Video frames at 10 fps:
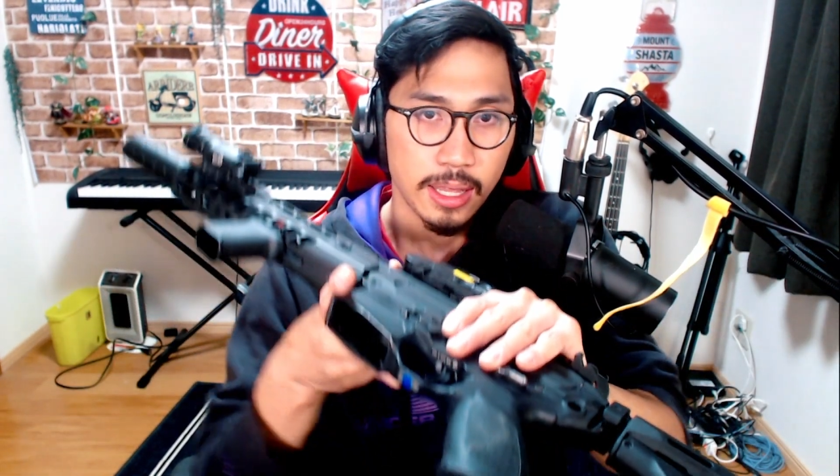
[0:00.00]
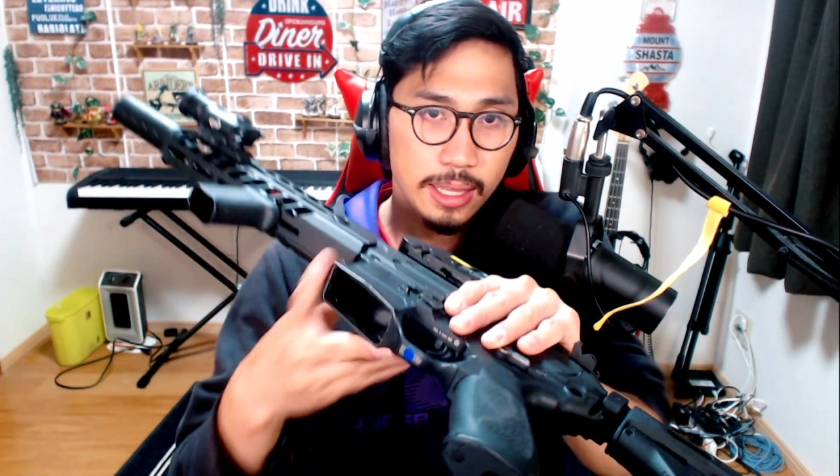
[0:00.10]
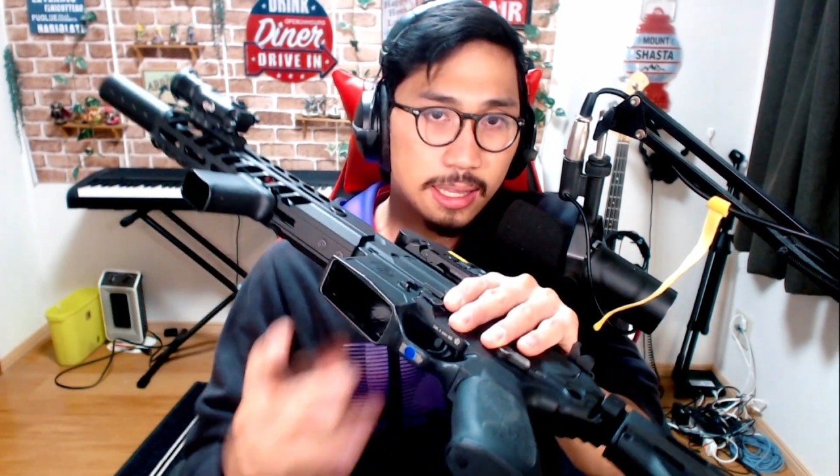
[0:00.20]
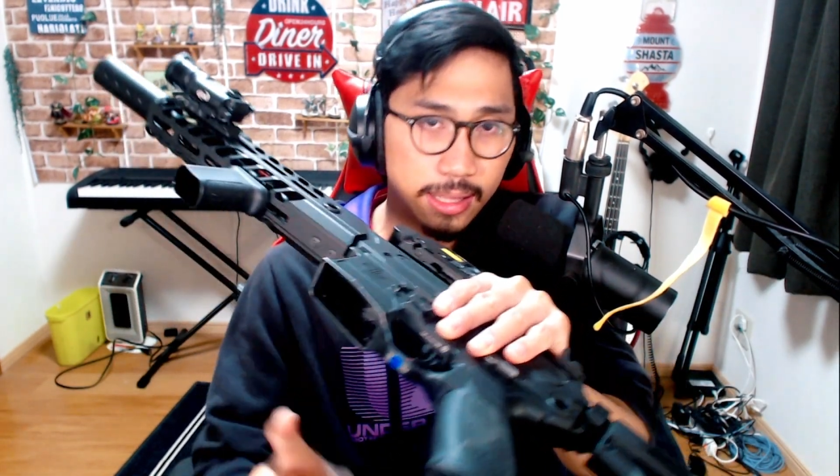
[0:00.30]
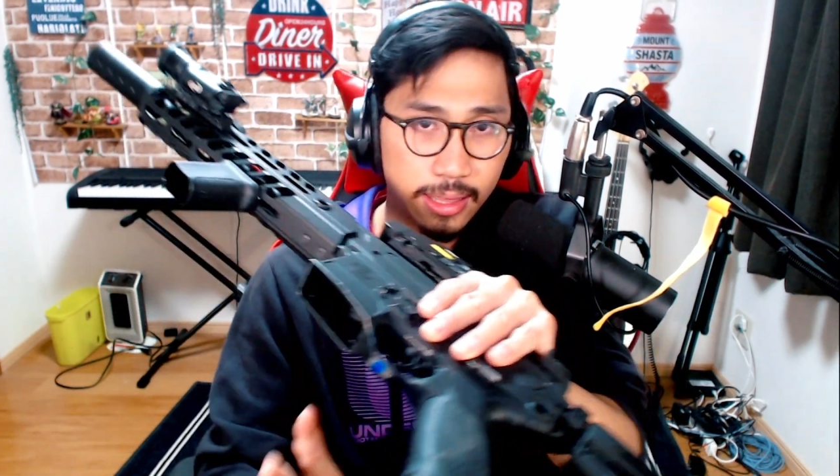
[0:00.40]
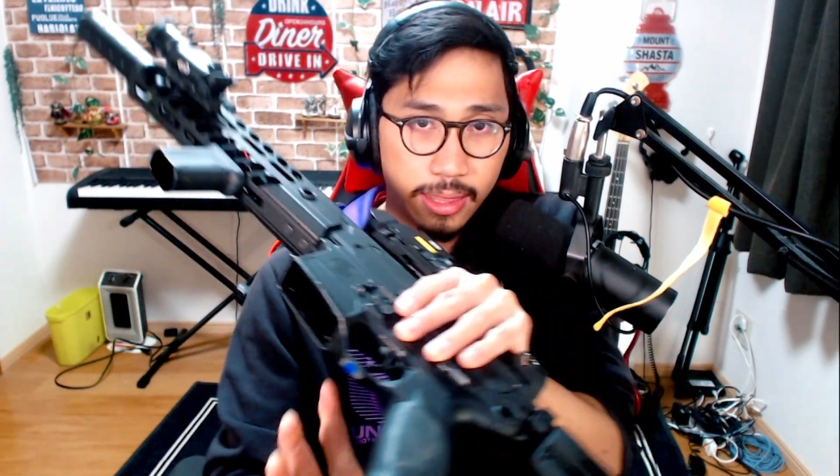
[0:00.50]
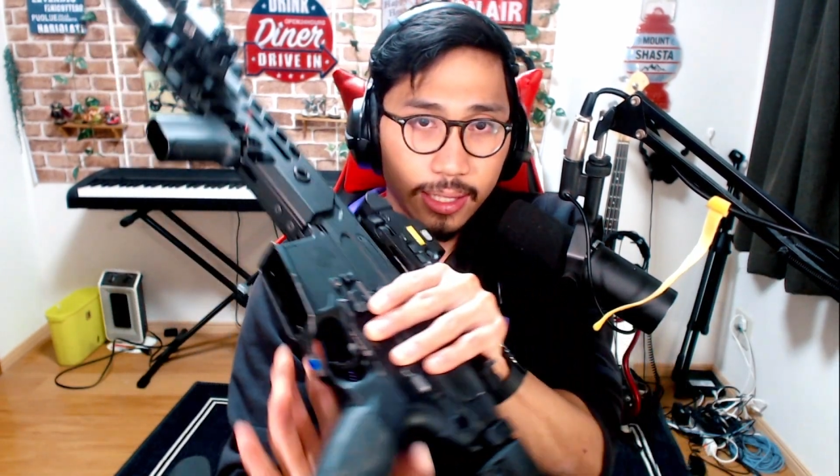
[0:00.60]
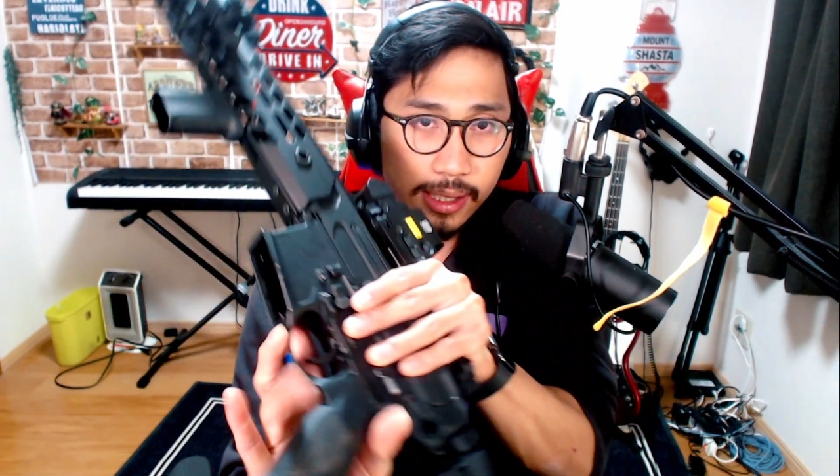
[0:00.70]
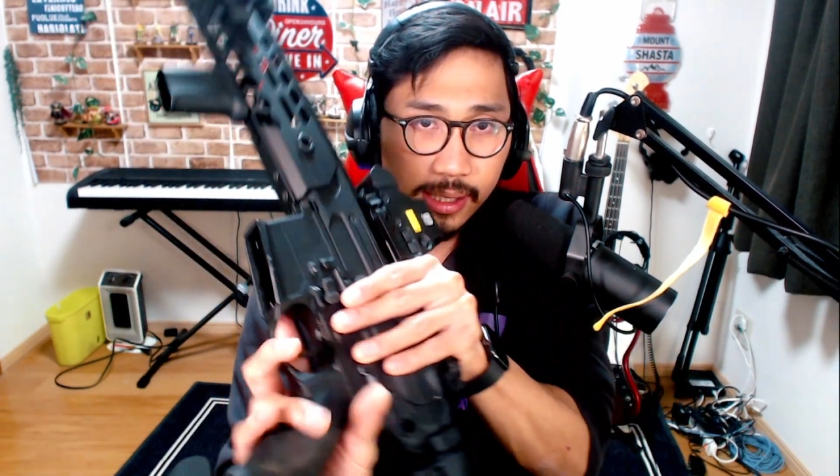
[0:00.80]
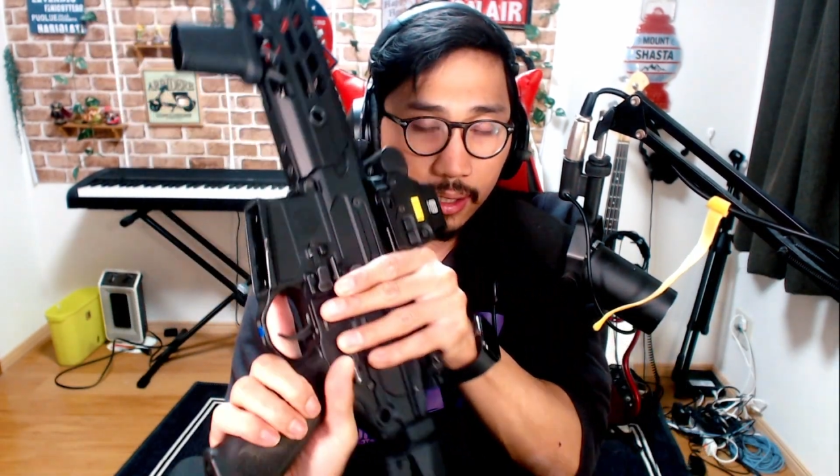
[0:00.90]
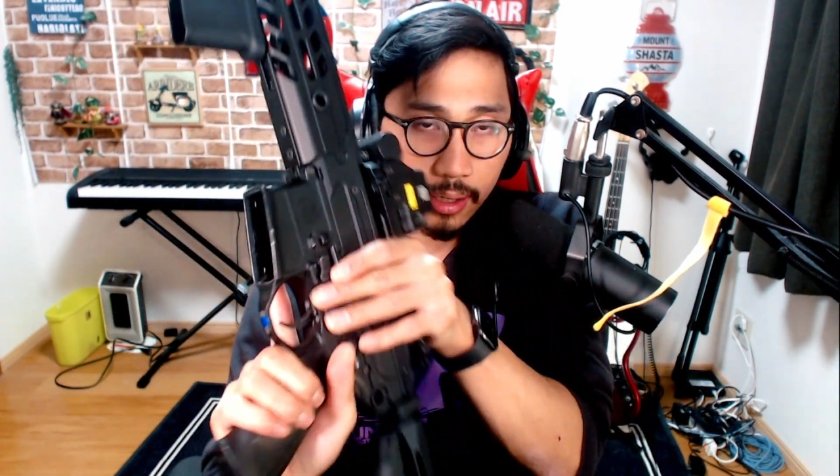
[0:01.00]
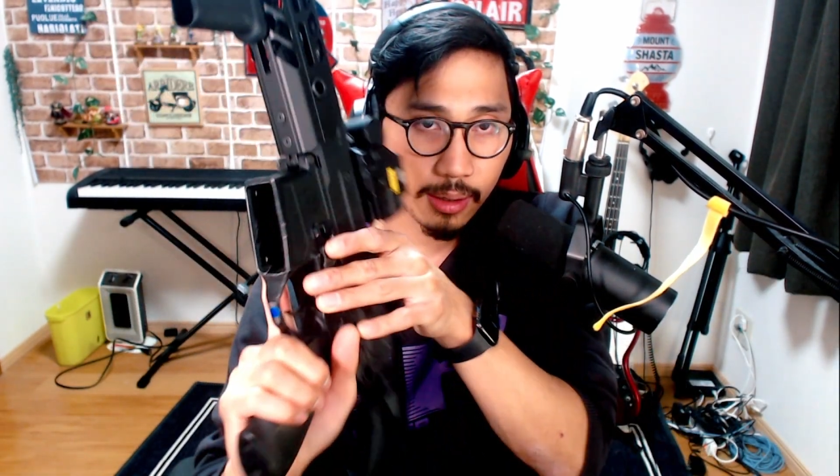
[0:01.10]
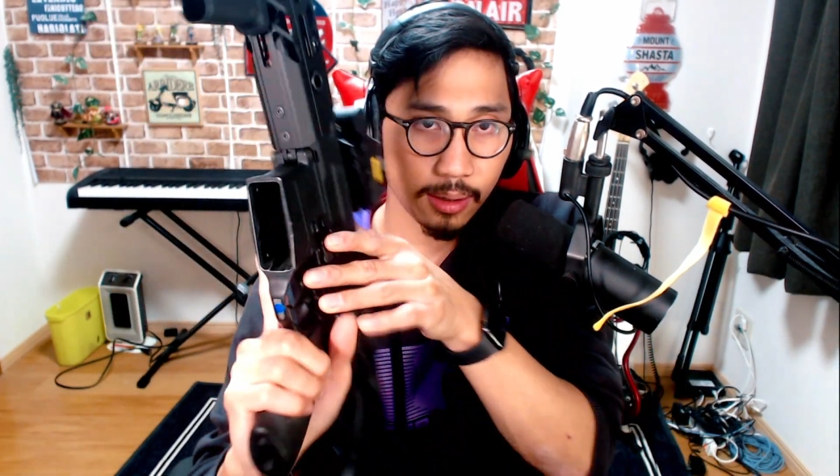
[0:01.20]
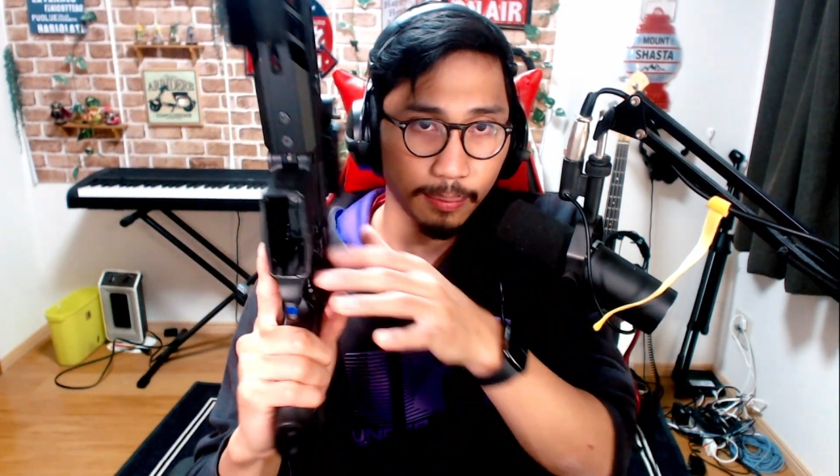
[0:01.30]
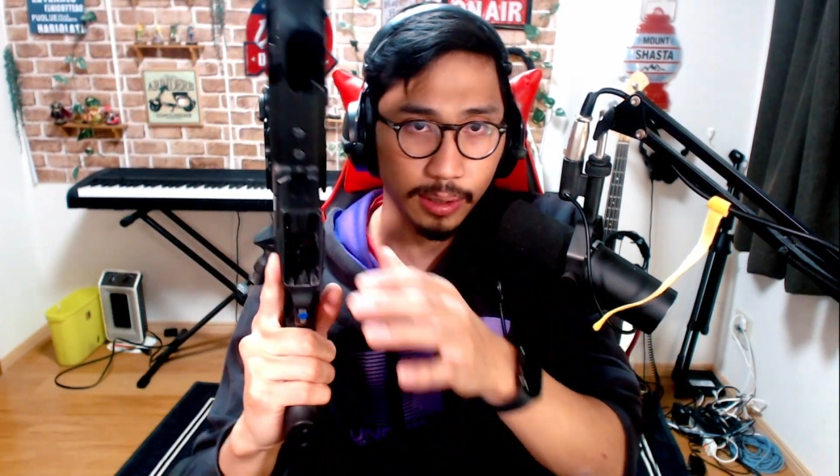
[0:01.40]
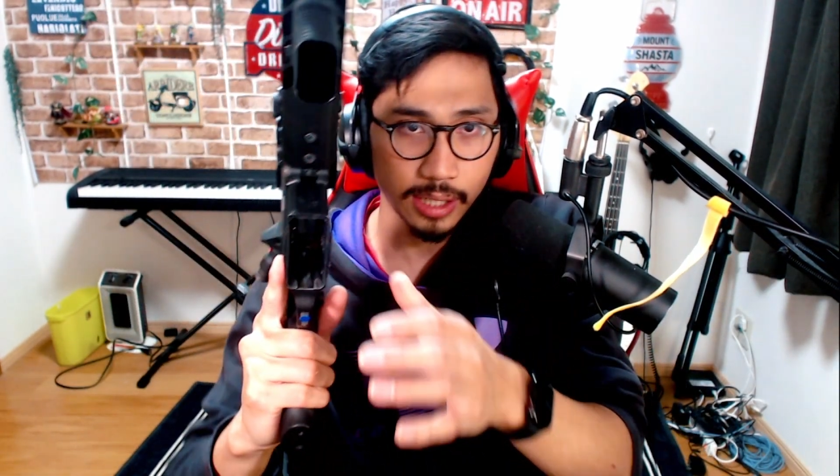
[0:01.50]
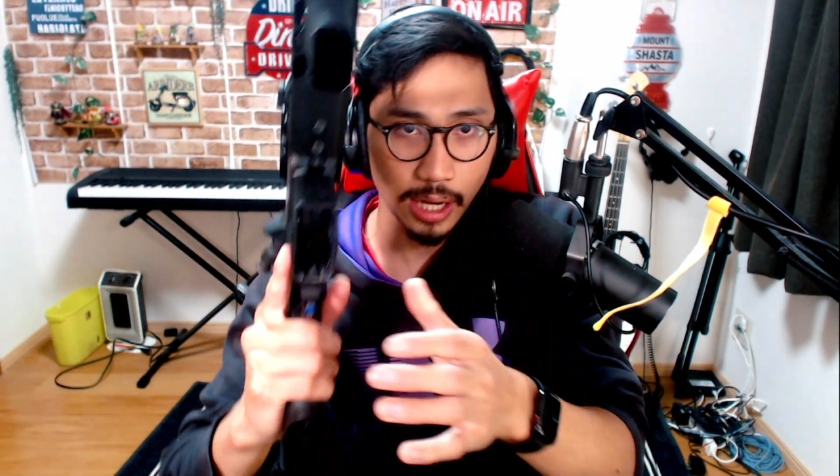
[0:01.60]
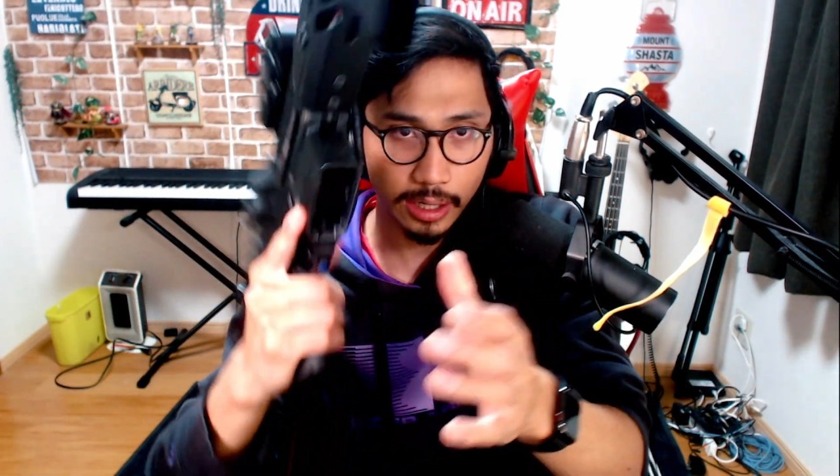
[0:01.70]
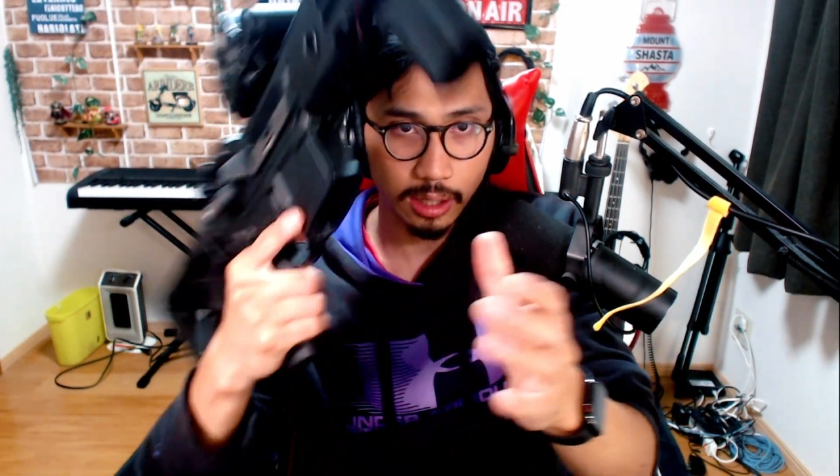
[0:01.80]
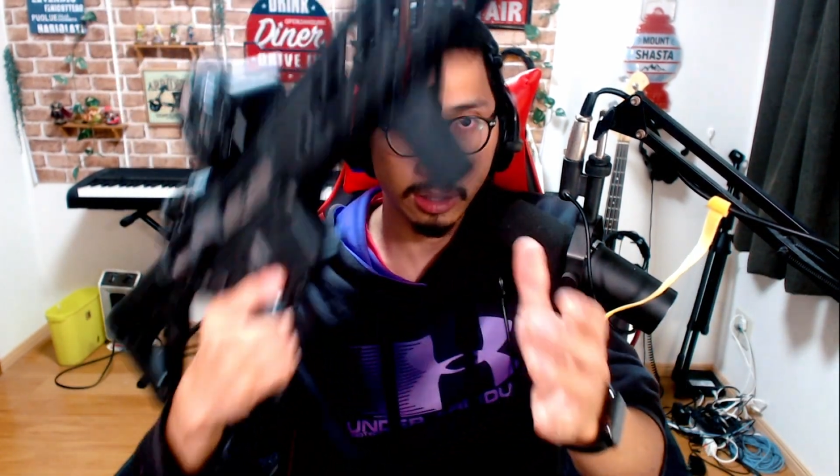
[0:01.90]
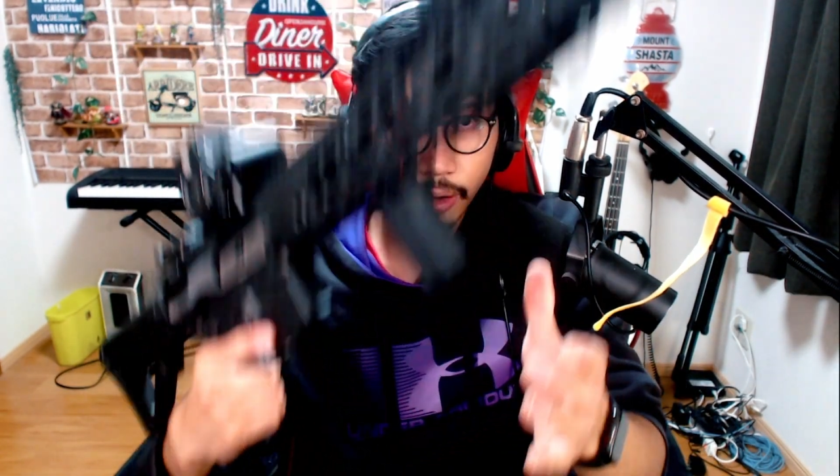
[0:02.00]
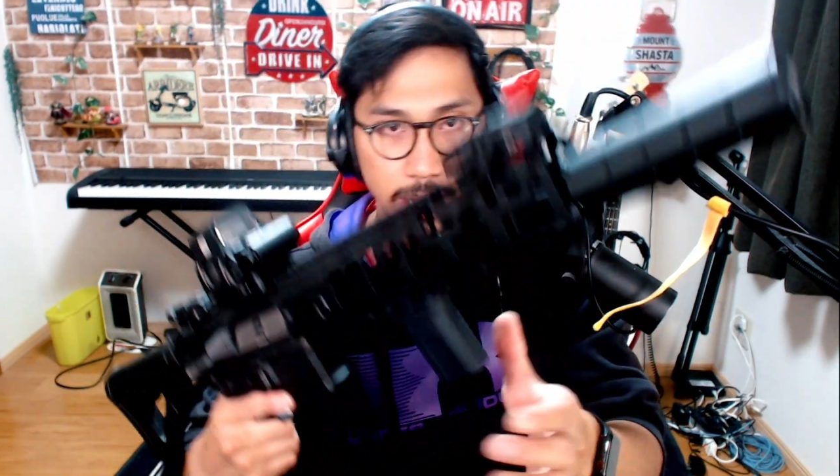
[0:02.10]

in this particular